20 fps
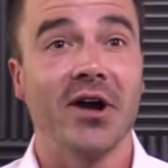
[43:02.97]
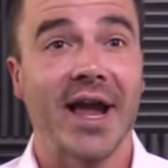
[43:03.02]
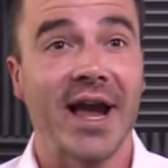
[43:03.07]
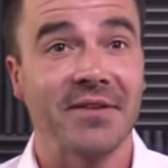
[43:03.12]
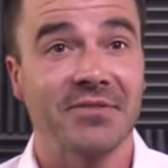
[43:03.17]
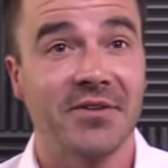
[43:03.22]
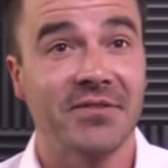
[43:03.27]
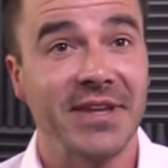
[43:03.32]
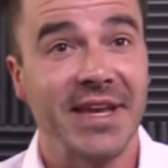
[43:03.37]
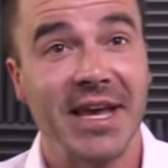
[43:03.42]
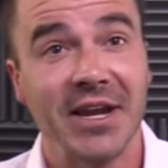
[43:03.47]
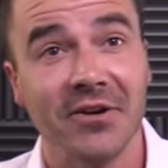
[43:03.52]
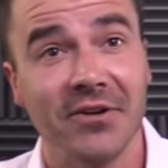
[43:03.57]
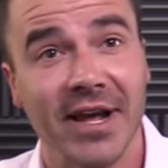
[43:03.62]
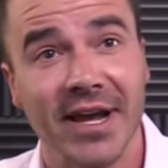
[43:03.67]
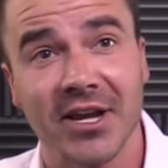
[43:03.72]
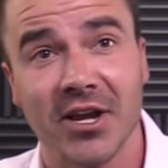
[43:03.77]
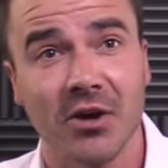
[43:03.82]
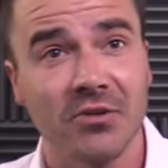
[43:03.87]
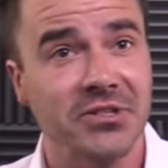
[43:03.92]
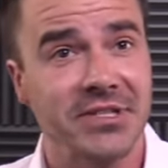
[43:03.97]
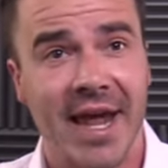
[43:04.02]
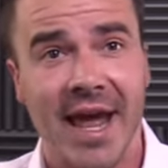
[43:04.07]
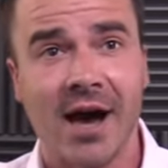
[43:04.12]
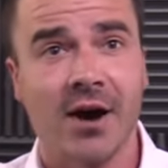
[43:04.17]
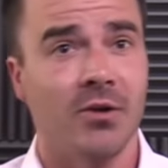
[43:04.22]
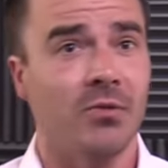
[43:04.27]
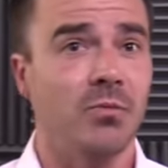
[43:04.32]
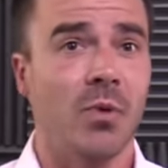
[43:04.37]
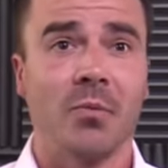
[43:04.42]
after the internet goes
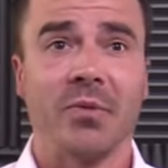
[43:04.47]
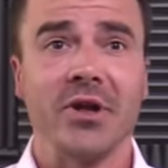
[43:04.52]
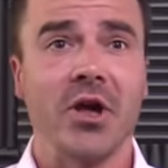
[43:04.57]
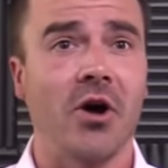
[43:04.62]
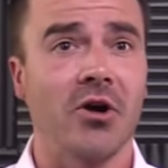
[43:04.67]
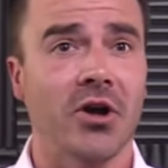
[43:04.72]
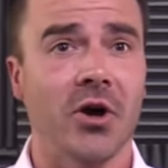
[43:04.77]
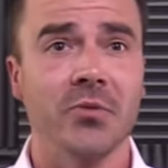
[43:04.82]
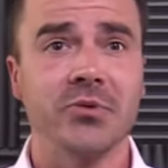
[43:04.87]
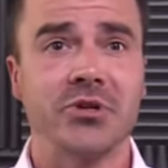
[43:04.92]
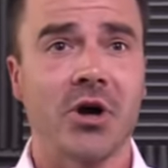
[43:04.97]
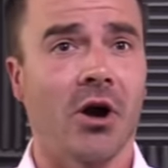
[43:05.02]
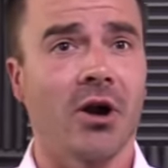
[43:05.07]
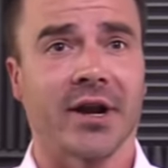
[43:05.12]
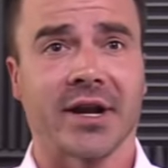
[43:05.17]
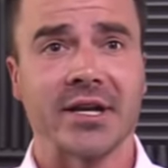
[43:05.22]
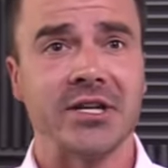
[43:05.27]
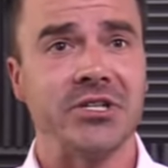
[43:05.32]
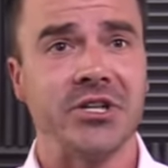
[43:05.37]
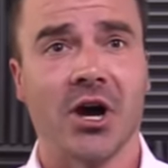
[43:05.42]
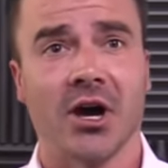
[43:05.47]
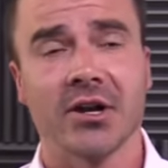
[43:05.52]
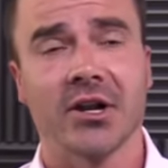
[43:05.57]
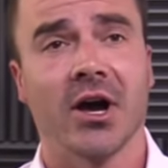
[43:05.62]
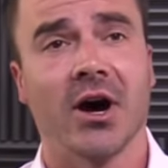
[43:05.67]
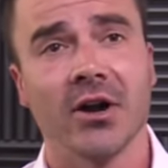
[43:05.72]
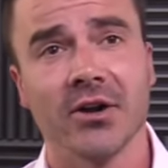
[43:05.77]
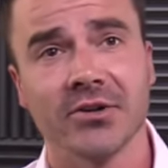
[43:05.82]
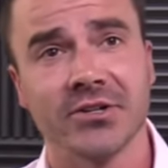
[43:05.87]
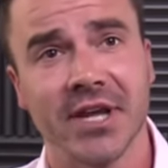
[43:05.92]
down when we all go dark and John
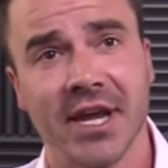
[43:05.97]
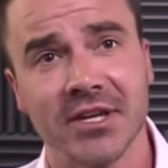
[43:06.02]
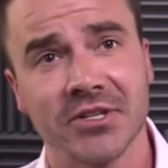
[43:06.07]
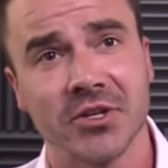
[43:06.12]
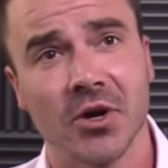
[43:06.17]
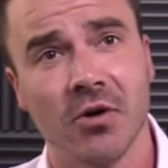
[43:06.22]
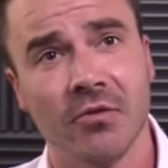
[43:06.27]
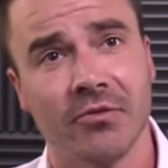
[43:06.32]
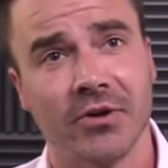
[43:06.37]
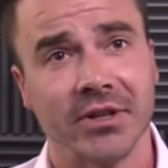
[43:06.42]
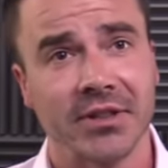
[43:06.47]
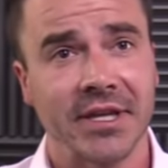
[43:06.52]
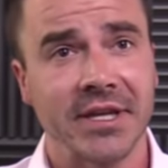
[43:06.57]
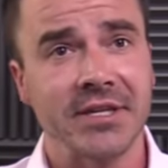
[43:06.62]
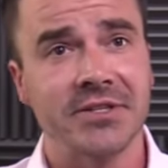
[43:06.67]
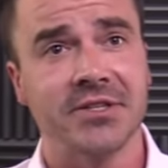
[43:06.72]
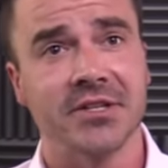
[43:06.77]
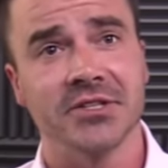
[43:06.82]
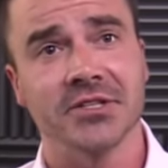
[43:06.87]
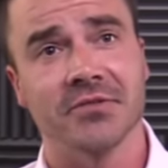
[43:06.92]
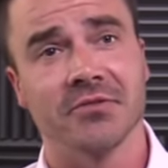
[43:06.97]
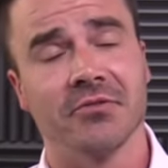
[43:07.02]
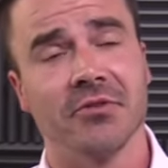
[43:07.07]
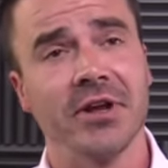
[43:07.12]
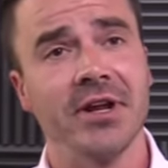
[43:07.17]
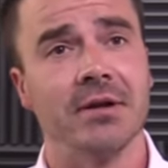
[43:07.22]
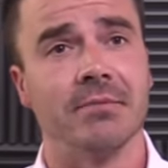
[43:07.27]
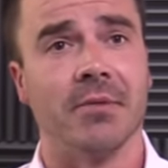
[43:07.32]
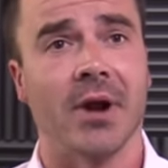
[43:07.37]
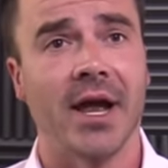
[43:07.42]
Connor takes over and leads us to
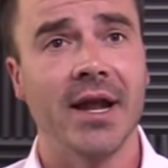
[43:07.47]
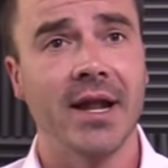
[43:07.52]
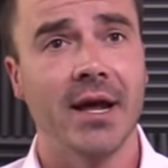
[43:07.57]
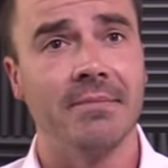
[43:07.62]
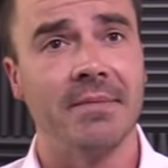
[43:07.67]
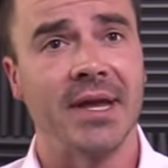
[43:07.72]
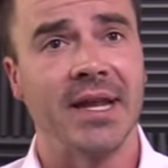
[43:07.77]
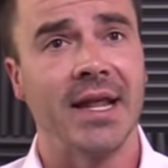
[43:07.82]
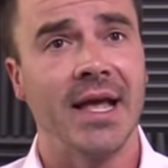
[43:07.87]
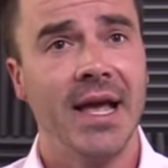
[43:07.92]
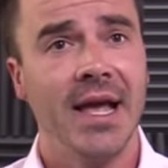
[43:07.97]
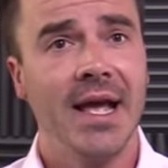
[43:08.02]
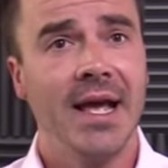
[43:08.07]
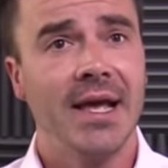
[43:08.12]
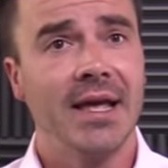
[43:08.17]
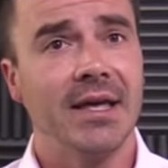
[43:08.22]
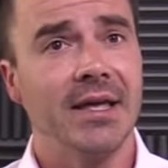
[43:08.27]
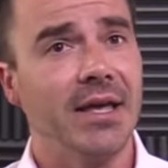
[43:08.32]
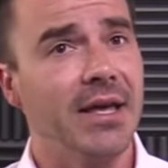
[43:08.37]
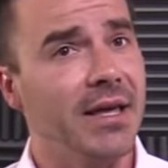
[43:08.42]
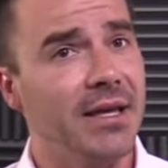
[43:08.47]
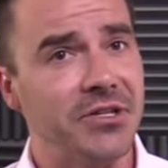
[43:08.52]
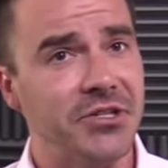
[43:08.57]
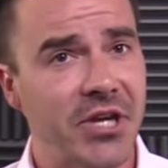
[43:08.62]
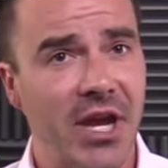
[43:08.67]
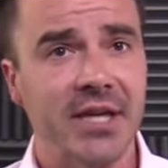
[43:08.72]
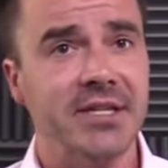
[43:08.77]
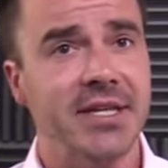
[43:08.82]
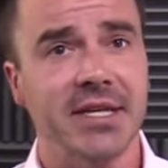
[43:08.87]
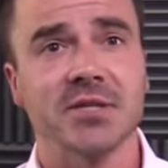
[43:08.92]
freedom, right? I mean,
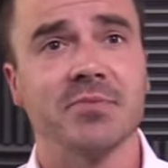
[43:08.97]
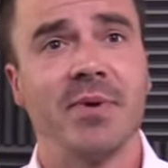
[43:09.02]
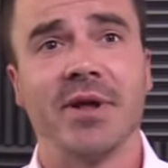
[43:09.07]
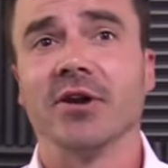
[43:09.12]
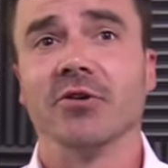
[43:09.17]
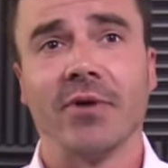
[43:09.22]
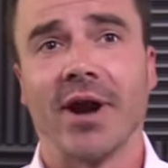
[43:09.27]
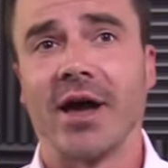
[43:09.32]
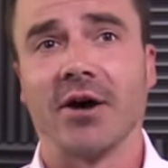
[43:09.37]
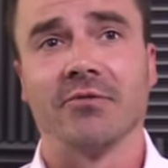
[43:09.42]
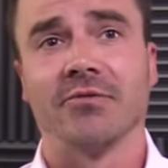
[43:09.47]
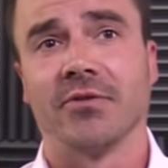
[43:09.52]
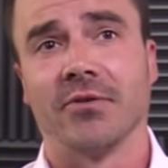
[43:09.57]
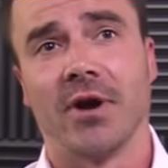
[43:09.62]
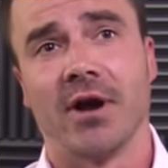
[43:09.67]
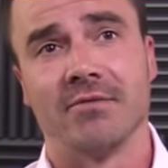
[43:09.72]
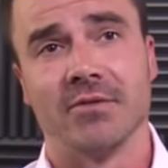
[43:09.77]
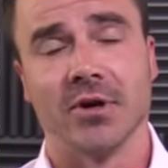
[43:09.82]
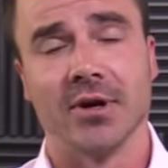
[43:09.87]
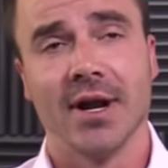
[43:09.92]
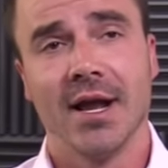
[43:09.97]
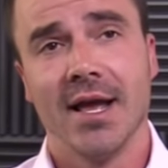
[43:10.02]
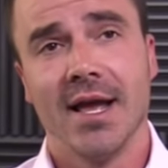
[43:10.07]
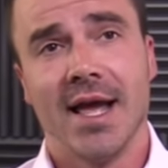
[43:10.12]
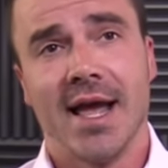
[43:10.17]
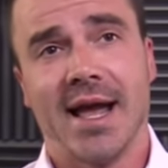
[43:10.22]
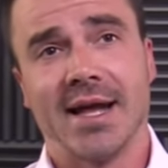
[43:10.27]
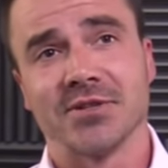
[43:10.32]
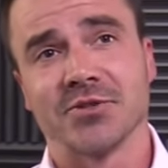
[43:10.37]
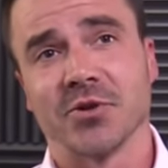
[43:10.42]
chess has been around forever.
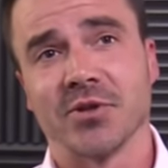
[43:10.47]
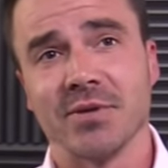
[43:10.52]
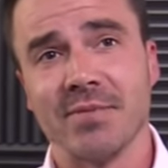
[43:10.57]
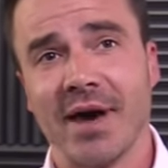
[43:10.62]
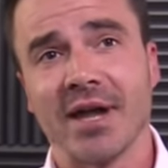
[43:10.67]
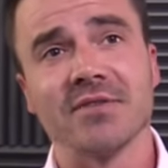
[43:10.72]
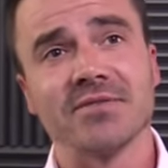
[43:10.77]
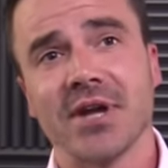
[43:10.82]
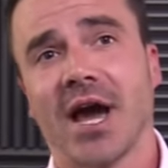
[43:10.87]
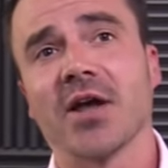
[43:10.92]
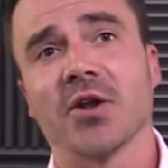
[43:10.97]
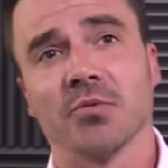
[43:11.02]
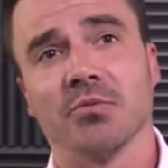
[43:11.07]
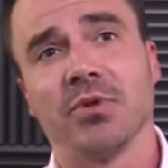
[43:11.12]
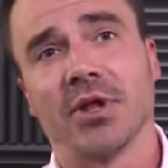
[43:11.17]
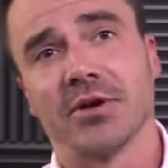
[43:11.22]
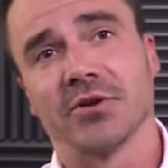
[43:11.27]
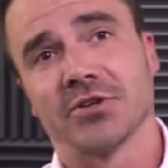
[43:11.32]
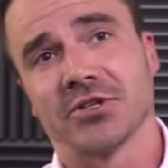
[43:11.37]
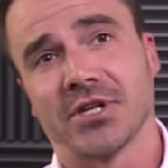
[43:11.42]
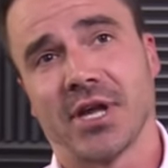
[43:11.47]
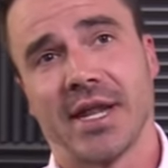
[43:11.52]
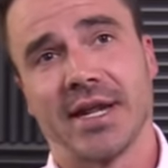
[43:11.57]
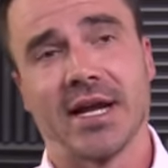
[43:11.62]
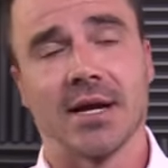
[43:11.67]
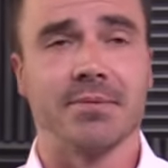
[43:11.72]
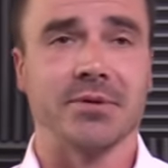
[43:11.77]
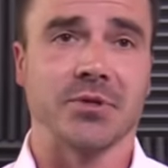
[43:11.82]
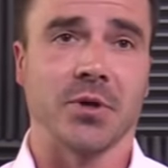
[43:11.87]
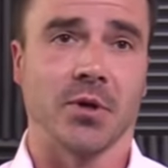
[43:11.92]
And so the amount of title players signing
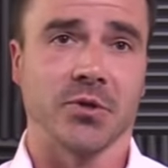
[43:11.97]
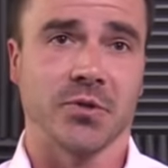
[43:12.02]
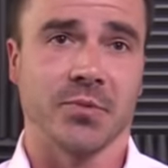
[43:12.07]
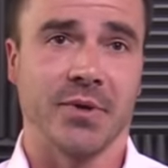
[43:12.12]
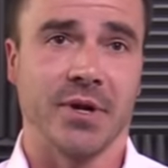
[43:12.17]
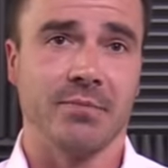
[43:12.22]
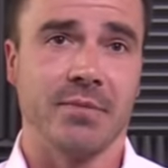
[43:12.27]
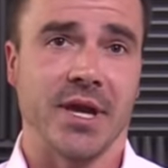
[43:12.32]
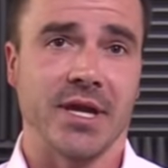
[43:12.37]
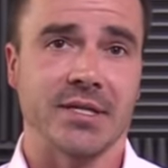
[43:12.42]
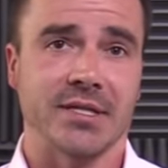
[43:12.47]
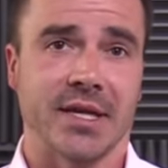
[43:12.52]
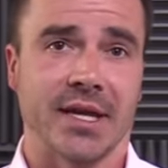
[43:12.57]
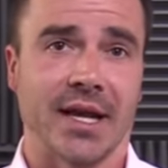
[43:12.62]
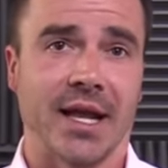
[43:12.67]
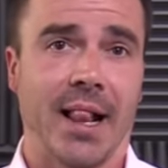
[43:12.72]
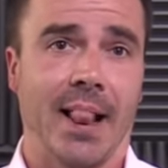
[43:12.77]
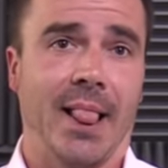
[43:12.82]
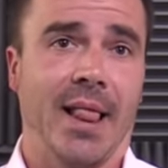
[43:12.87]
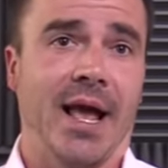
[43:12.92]
up has also been amazing.